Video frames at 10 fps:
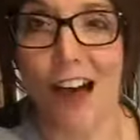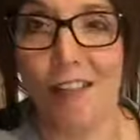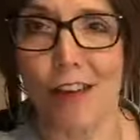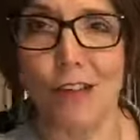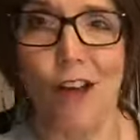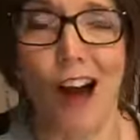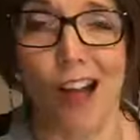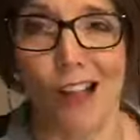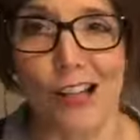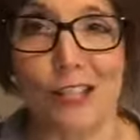of the
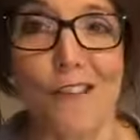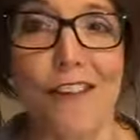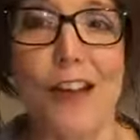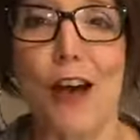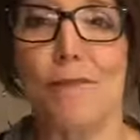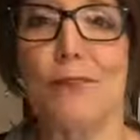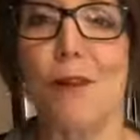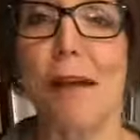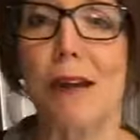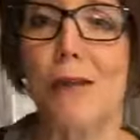knowledge of Him. So,
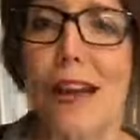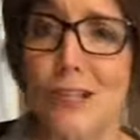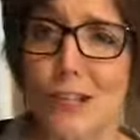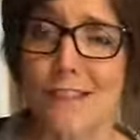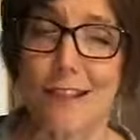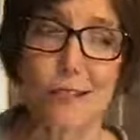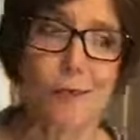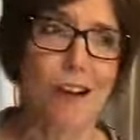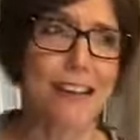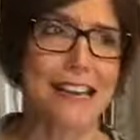my question this
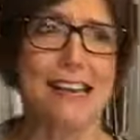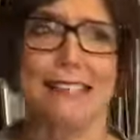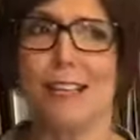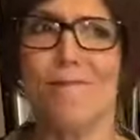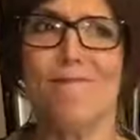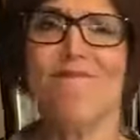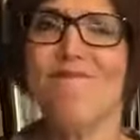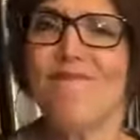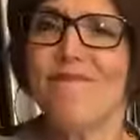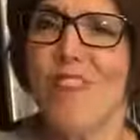morning is
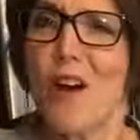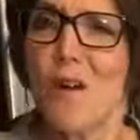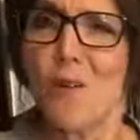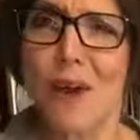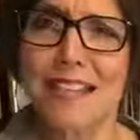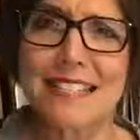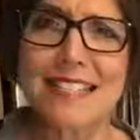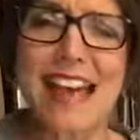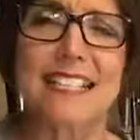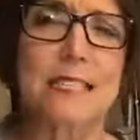what's
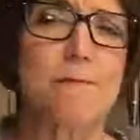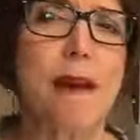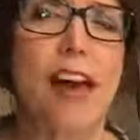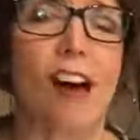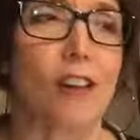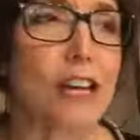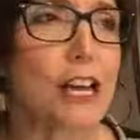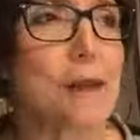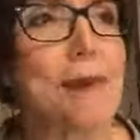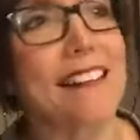that smell? It
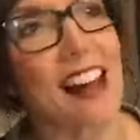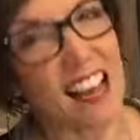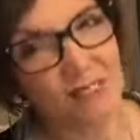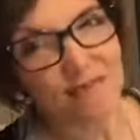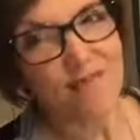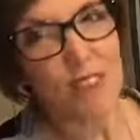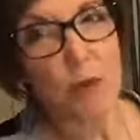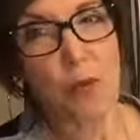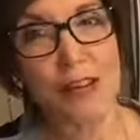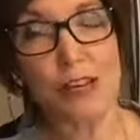could have been like,
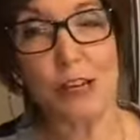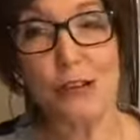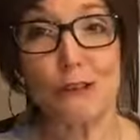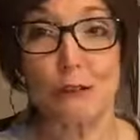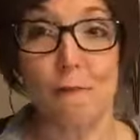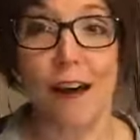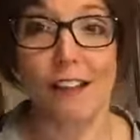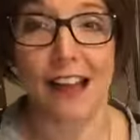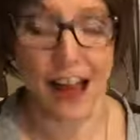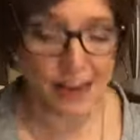what do you smell
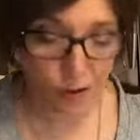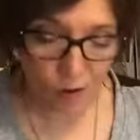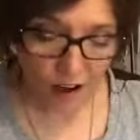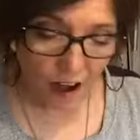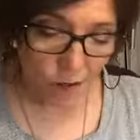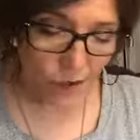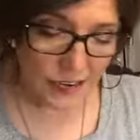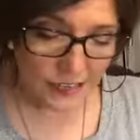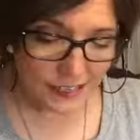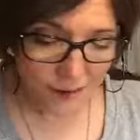like? Or I
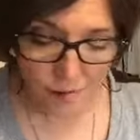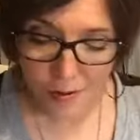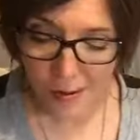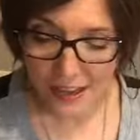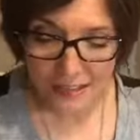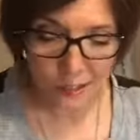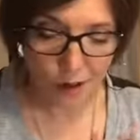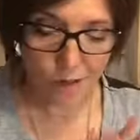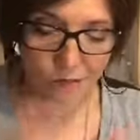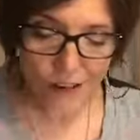wanted to put, you
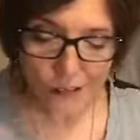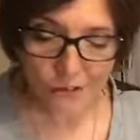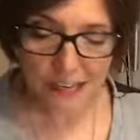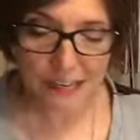know, victory